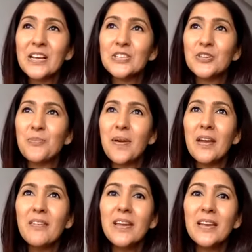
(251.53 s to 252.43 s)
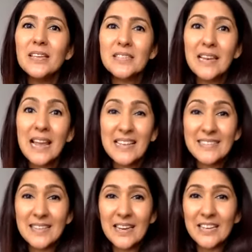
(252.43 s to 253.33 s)
So Mary is an
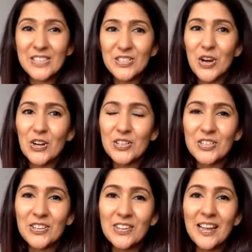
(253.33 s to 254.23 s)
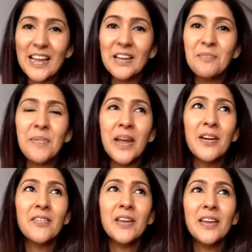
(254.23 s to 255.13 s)
aesthetics doctor, and
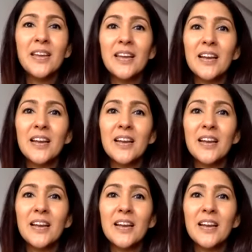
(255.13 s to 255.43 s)
Mary